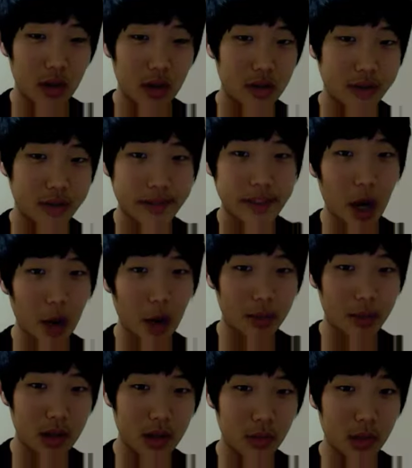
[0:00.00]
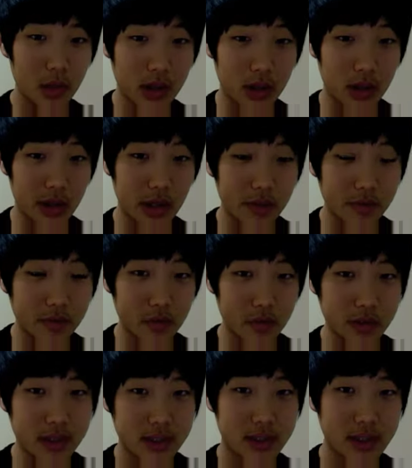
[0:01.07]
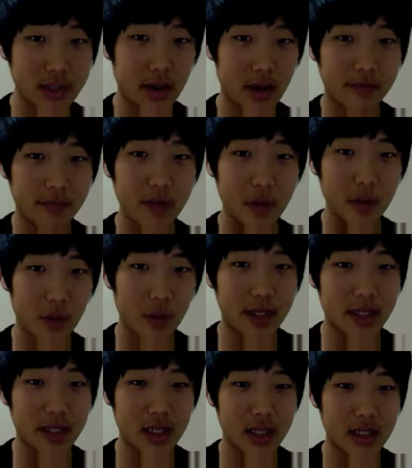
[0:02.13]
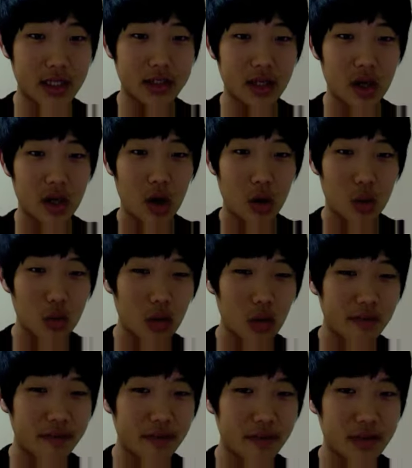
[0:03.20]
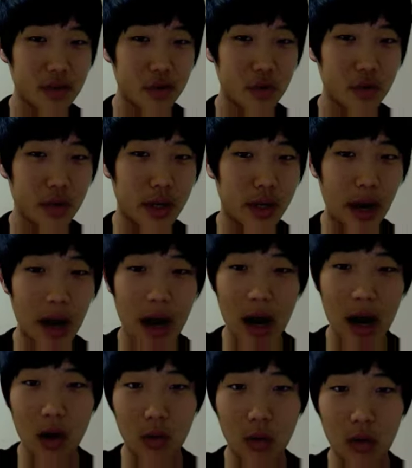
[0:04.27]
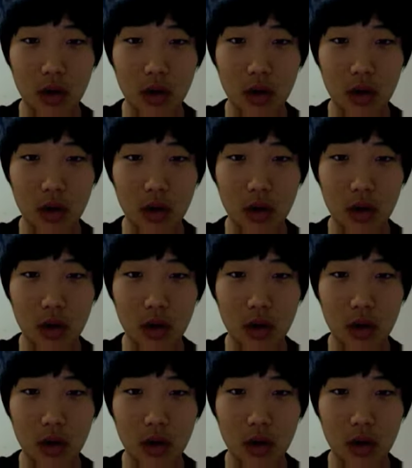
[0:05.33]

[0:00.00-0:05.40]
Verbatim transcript: Let's now begin with the influences that affect your ideas. Who affected you and how?